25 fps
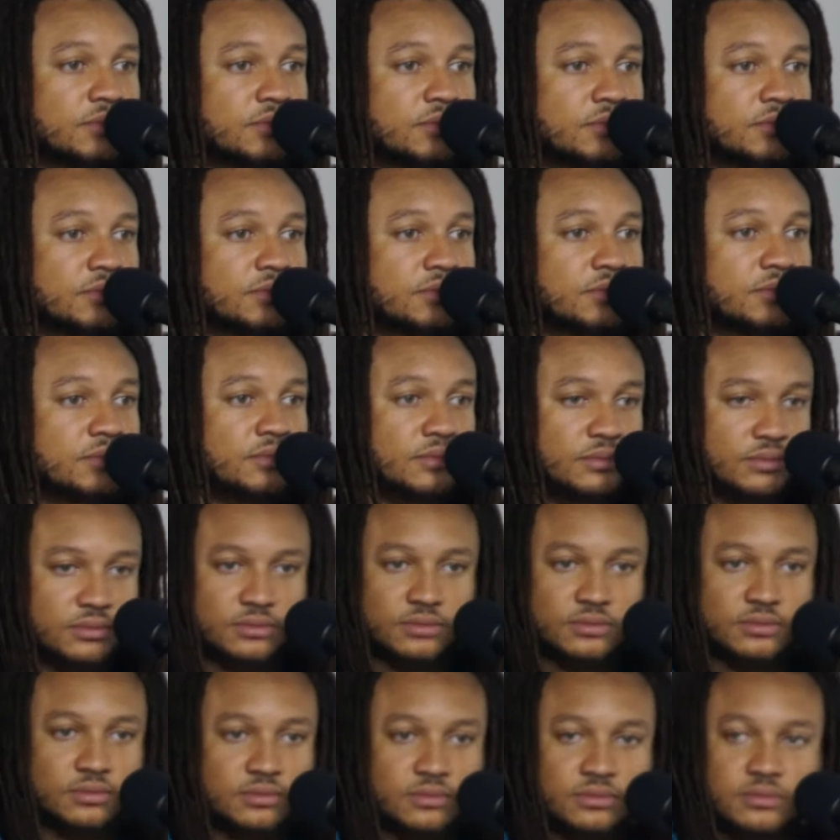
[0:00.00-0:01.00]

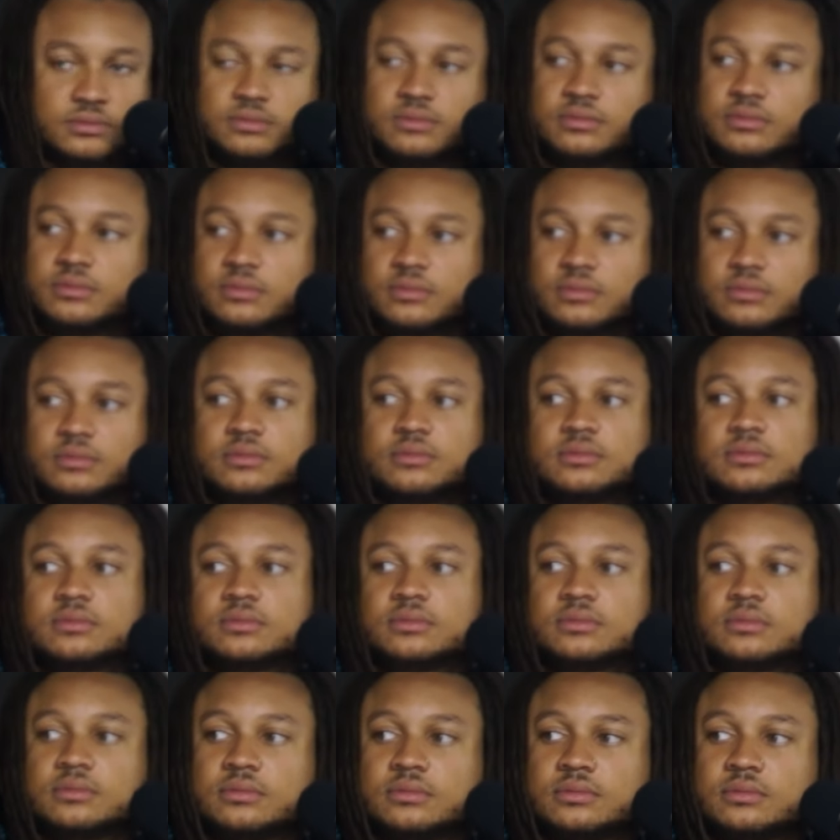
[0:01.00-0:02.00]

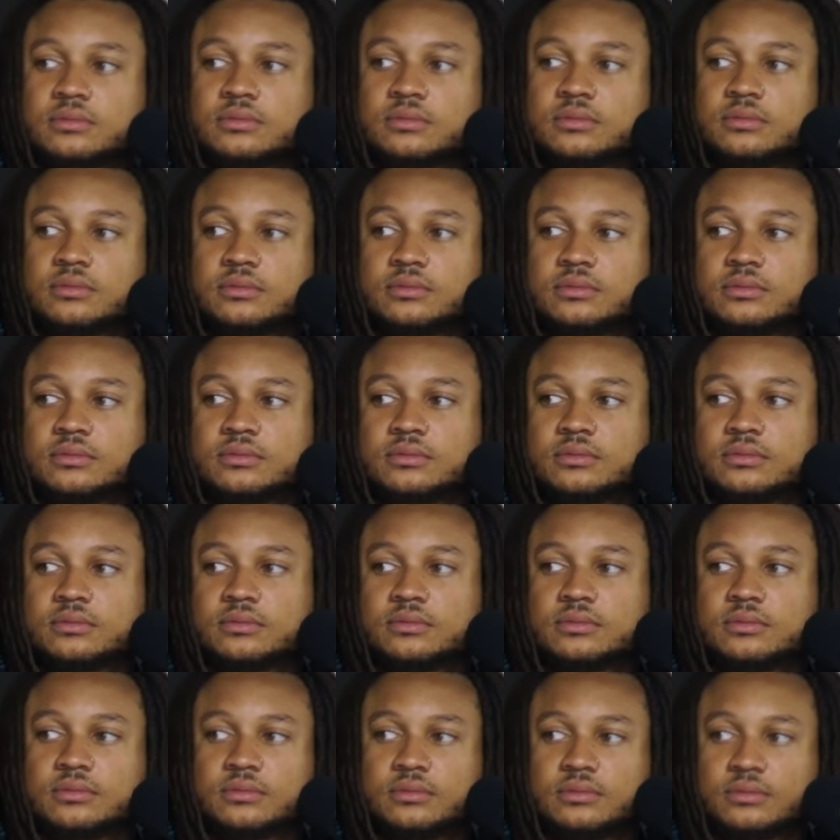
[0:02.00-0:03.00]

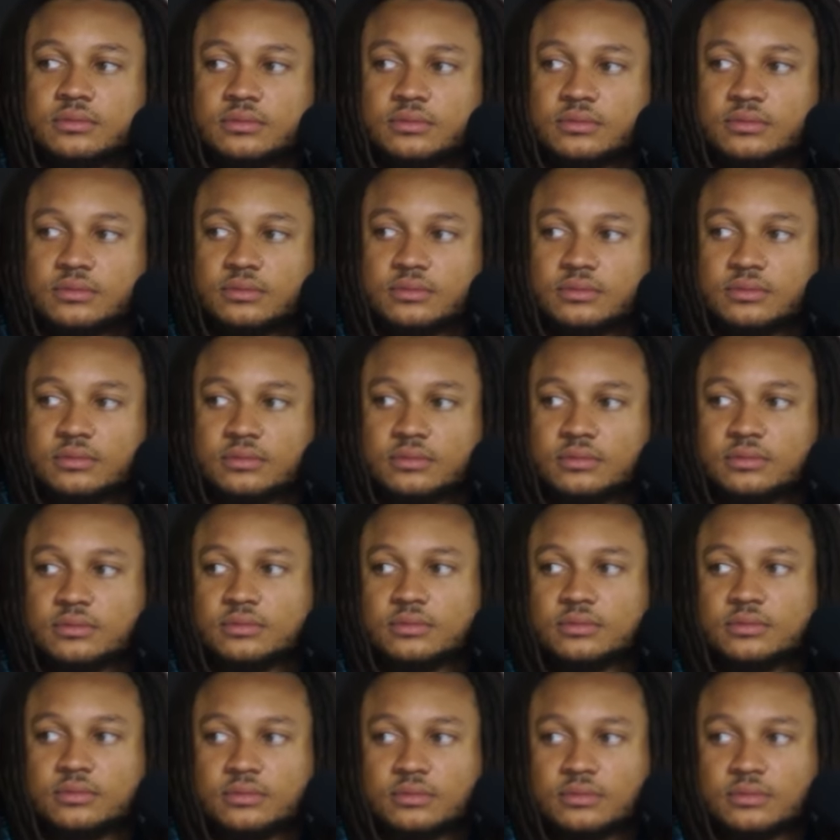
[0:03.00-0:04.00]

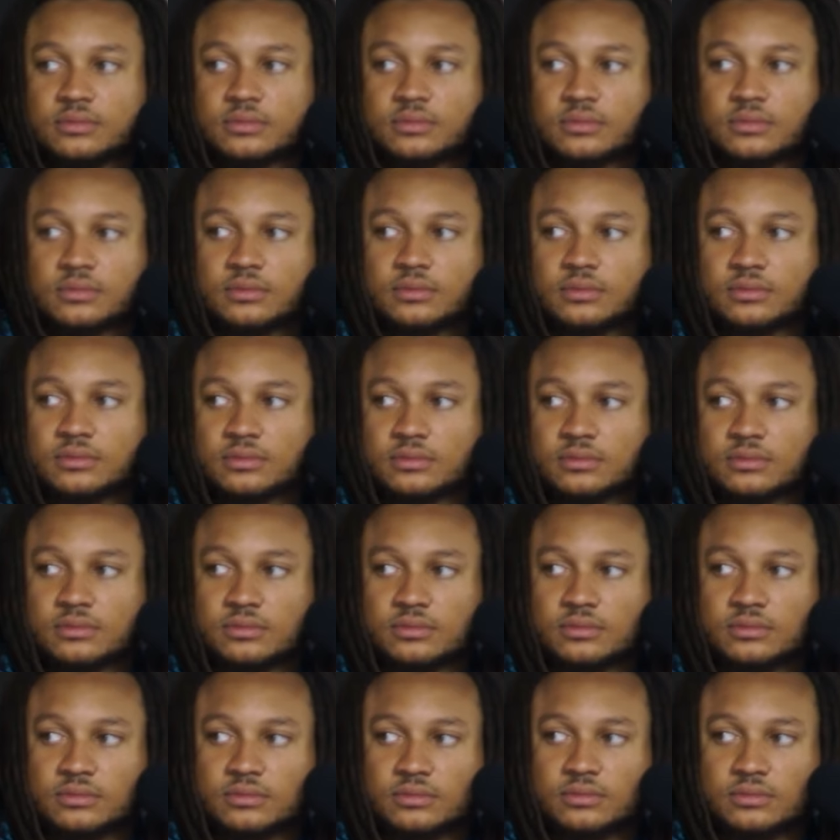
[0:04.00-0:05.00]

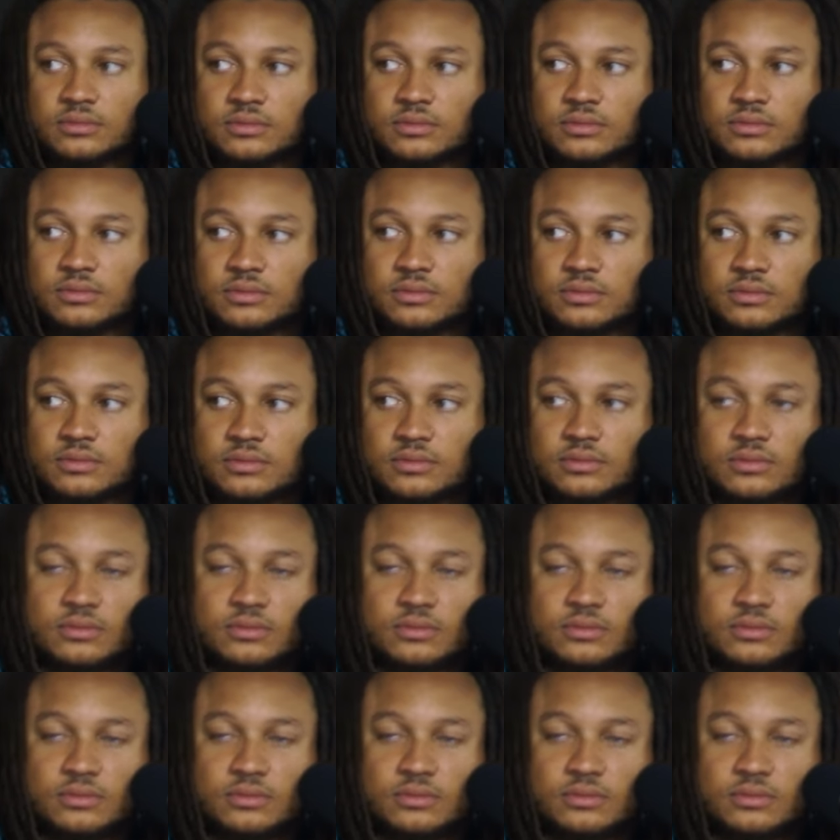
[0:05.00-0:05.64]
No words are spoken by the person on screen.